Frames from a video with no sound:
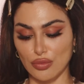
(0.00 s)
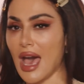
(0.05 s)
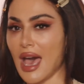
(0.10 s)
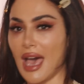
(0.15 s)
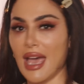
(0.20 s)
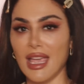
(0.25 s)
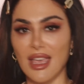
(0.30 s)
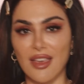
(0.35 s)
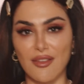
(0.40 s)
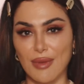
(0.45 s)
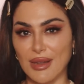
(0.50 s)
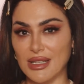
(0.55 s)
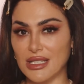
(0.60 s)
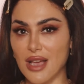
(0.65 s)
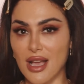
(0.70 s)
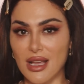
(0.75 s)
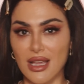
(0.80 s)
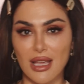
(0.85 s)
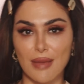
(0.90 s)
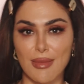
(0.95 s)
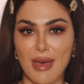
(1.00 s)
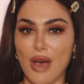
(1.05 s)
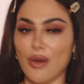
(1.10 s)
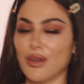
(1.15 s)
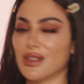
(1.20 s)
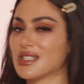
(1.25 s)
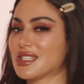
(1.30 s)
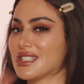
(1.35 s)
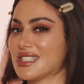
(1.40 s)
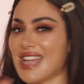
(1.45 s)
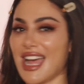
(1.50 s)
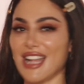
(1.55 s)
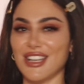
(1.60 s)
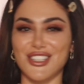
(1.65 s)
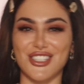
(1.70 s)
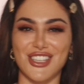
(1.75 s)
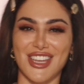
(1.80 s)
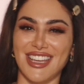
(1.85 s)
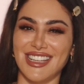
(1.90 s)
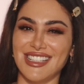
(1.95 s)
I have been talking about snatch
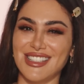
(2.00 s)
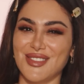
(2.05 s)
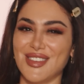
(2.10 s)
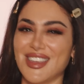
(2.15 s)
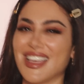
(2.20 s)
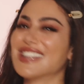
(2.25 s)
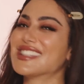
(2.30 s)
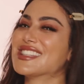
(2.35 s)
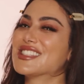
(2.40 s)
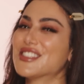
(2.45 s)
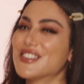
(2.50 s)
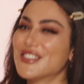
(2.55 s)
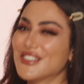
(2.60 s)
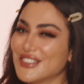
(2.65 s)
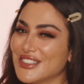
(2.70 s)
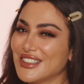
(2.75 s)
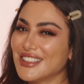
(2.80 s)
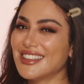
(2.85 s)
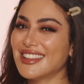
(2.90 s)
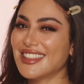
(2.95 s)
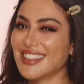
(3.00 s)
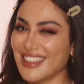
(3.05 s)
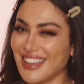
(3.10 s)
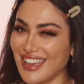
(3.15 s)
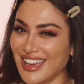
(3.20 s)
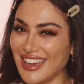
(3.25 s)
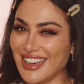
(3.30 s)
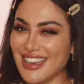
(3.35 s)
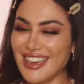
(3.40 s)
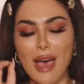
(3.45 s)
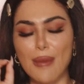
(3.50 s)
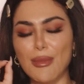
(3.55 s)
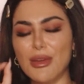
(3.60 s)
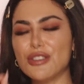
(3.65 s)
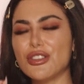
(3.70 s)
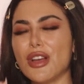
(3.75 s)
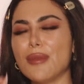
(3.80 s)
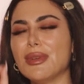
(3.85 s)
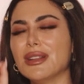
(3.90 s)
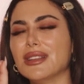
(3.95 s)
shades because it's a real thing. I'm going
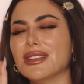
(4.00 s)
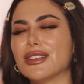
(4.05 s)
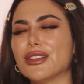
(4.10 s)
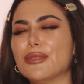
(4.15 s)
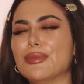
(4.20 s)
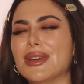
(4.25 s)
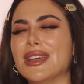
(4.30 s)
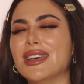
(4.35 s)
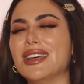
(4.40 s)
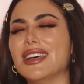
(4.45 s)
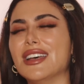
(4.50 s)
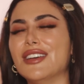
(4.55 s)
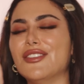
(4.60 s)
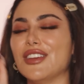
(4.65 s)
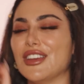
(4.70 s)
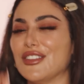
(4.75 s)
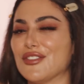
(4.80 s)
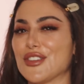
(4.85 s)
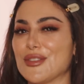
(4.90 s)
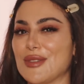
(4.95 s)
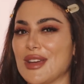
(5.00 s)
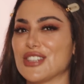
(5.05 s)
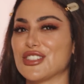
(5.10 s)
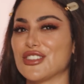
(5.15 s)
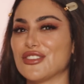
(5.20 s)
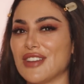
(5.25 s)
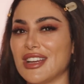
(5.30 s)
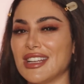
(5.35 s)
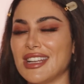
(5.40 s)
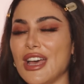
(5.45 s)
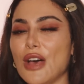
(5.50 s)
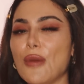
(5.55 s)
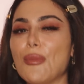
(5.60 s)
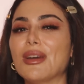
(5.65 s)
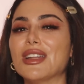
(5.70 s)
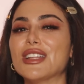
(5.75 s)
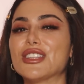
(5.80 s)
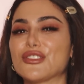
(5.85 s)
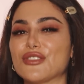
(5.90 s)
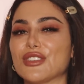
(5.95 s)
to drop a little bit of information right now,
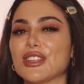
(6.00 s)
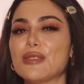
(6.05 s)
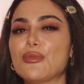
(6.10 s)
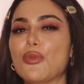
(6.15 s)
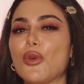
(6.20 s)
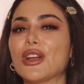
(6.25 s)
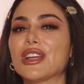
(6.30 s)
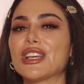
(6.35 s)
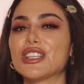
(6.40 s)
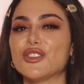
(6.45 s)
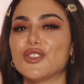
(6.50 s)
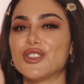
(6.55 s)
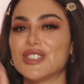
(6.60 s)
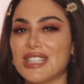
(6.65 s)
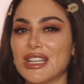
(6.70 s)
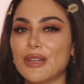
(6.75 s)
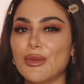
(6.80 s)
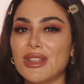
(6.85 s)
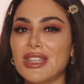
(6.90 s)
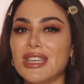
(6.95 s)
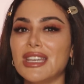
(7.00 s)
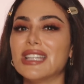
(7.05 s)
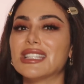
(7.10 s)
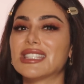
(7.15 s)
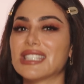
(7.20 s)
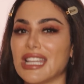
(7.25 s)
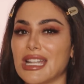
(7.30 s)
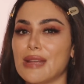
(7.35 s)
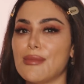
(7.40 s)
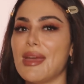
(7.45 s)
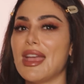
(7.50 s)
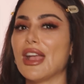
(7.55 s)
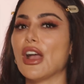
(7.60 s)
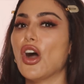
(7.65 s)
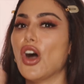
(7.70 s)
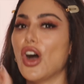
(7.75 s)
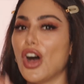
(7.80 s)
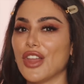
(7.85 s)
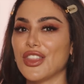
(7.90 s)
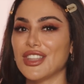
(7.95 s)
but it's really important because if you stick with it, it's going to make
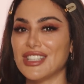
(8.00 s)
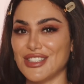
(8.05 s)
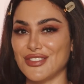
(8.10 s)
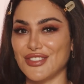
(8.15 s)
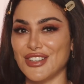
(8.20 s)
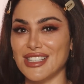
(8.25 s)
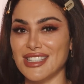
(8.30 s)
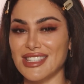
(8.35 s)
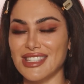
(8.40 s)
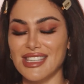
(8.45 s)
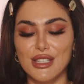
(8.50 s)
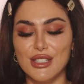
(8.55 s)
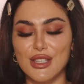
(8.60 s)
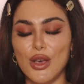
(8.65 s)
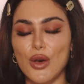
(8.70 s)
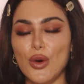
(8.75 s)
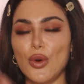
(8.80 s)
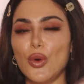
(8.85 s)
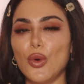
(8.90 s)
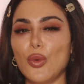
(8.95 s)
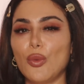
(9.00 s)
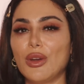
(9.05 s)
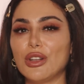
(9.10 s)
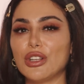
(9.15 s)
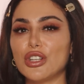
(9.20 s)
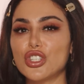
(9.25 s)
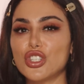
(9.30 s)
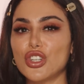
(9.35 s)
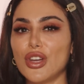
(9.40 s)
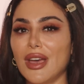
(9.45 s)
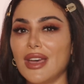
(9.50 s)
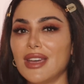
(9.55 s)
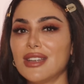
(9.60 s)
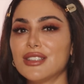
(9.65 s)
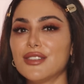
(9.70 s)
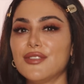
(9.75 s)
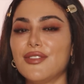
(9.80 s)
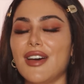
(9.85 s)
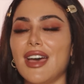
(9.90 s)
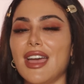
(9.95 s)
all the difference. So when you're trying
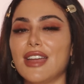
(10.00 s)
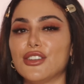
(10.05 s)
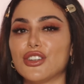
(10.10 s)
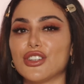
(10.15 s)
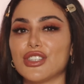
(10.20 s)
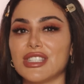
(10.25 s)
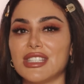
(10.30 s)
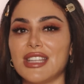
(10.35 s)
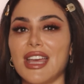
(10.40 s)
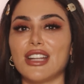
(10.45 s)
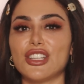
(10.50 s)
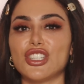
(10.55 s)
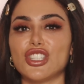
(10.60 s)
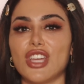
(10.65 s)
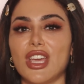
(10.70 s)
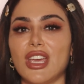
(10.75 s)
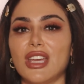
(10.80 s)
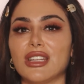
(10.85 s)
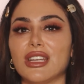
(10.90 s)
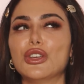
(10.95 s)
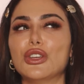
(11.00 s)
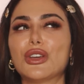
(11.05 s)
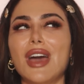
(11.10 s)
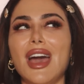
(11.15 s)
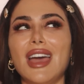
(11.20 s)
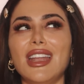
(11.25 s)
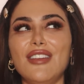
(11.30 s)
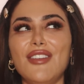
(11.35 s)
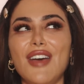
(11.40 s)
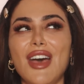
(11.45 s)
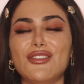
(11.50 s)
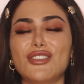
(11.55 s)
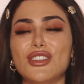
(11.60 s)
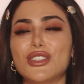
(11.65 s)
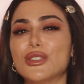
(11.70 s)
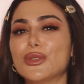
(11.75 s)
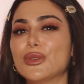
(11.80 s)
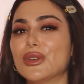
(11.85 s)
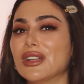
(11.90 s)
to find your snatch shade, you kind of have to do